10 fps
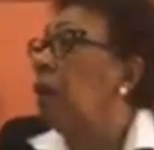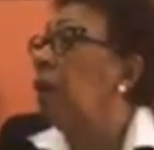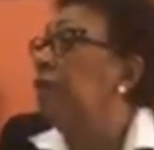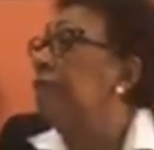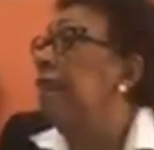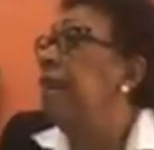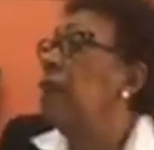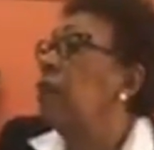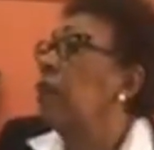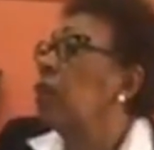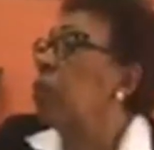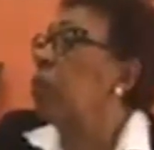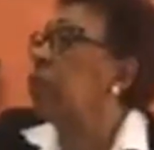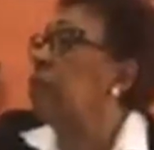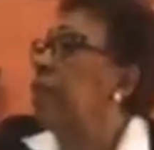until any other
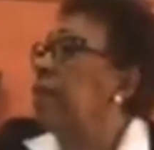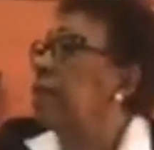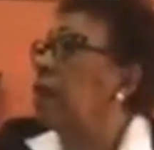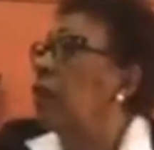court says